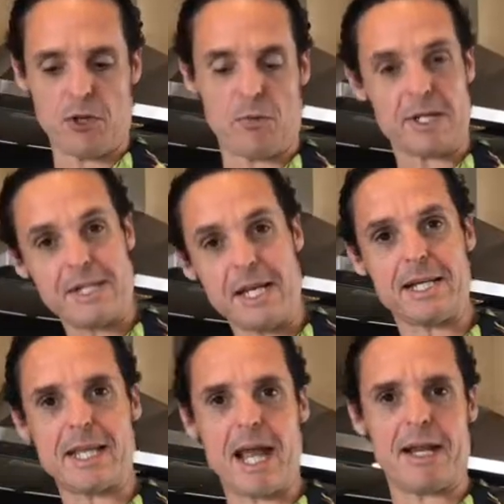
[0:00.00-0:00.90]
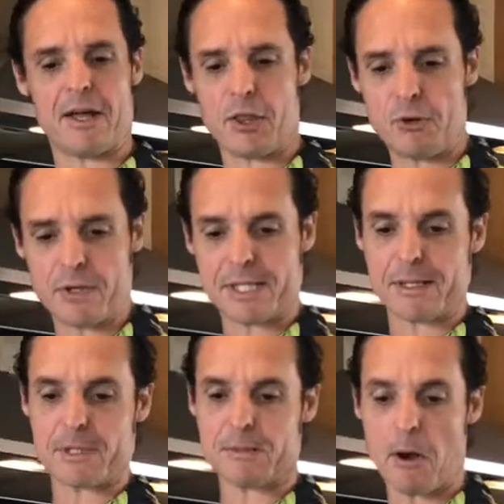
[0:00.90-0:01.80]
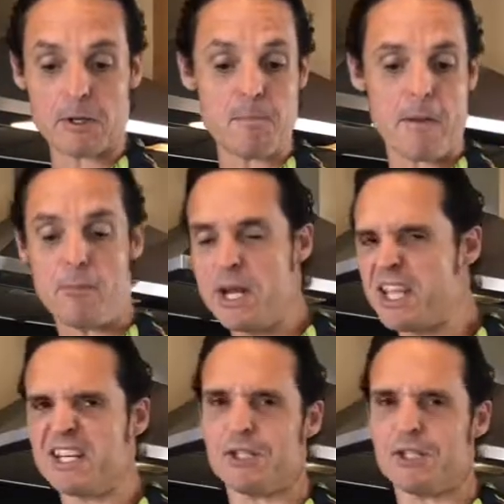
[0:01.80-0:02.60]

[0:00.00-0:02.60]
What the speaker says: You would have seen at the end I threw in some smoked paprika